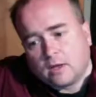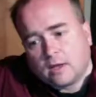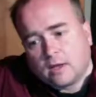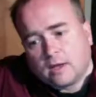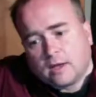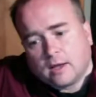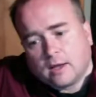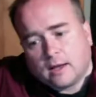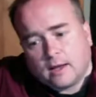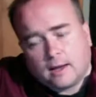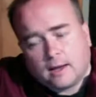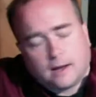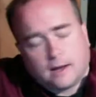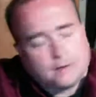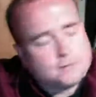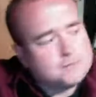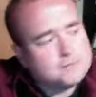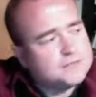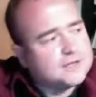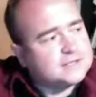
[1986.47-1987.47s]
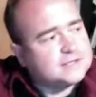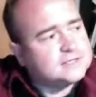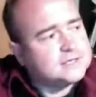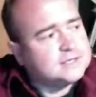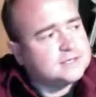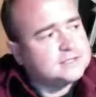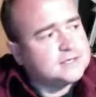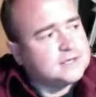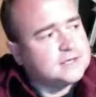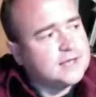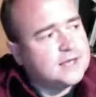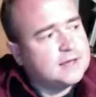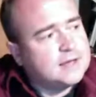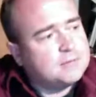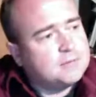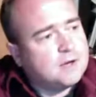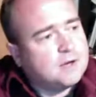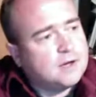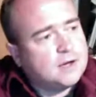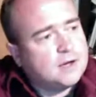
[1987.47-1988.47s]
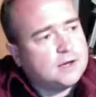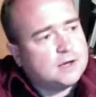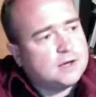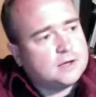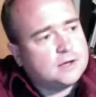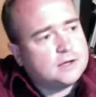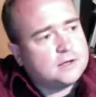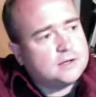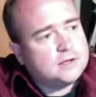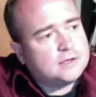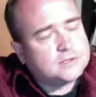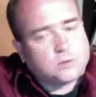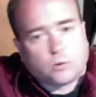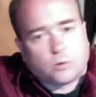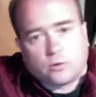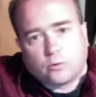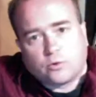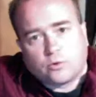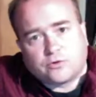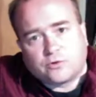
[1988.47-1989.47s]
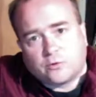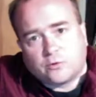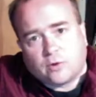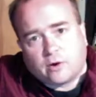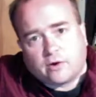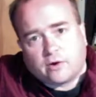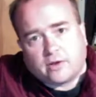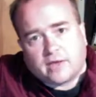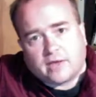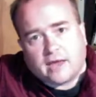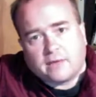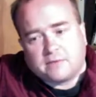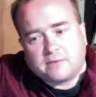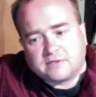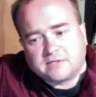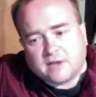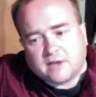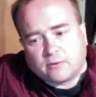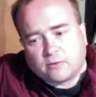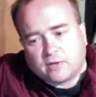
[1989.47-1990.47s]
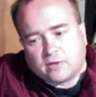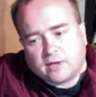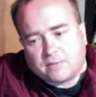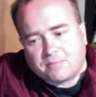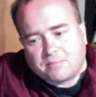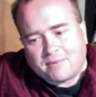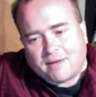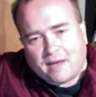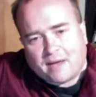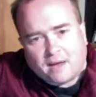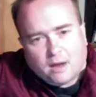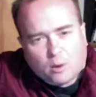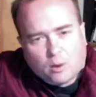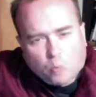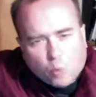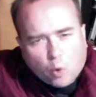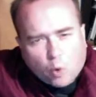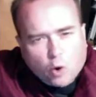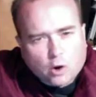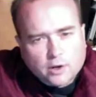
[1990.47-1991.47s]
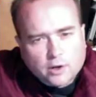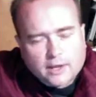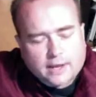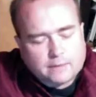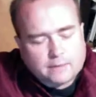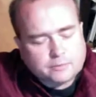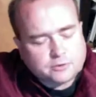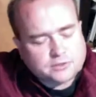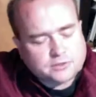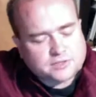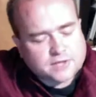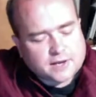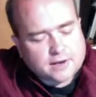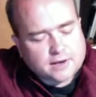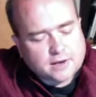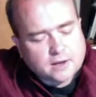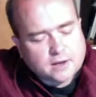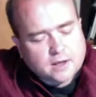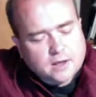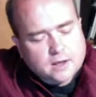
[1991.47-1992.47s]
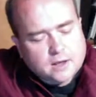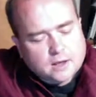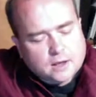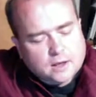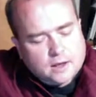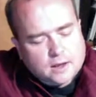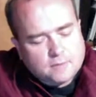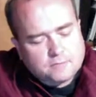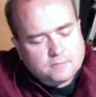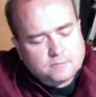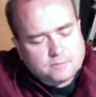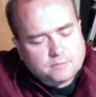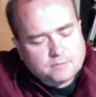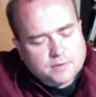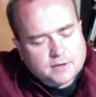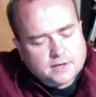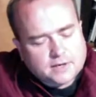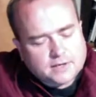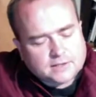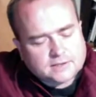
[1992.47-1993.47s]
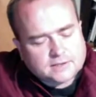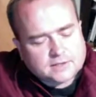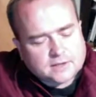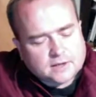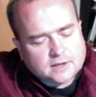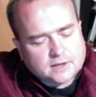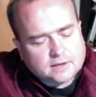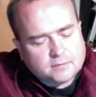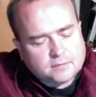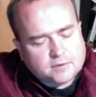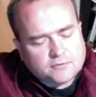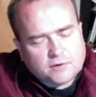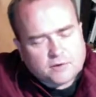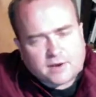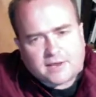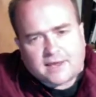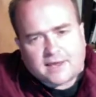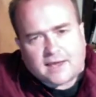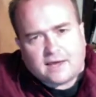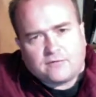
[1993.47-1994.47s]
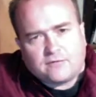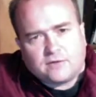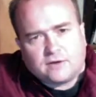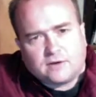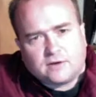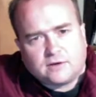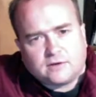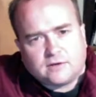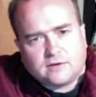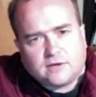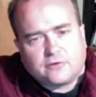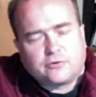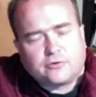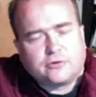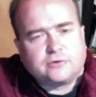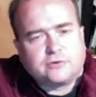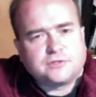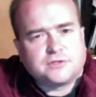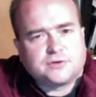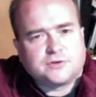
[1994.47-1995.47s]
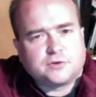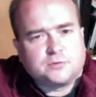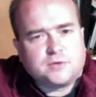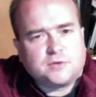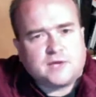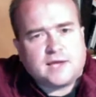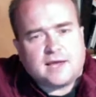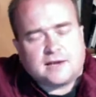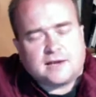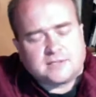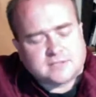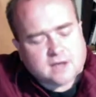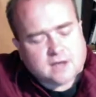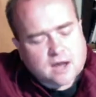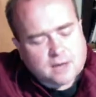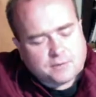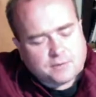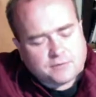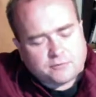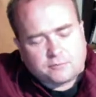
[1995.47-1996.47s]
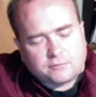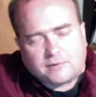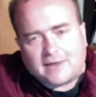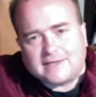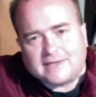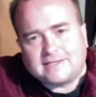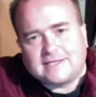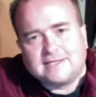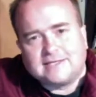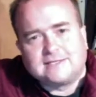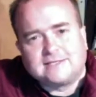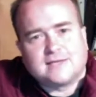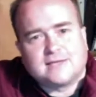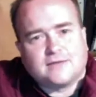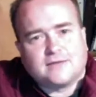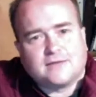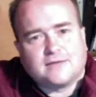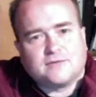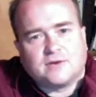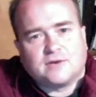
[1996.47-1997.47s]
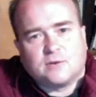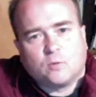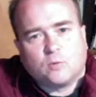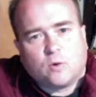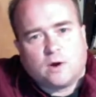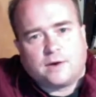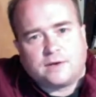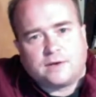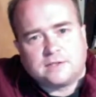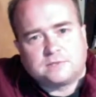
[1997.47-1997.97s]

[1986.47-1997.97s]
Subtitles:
It's a game. It's a World War II era game. It's not really a war game per se, but my friend Kevin introduced it to me. He had his copy from 1971.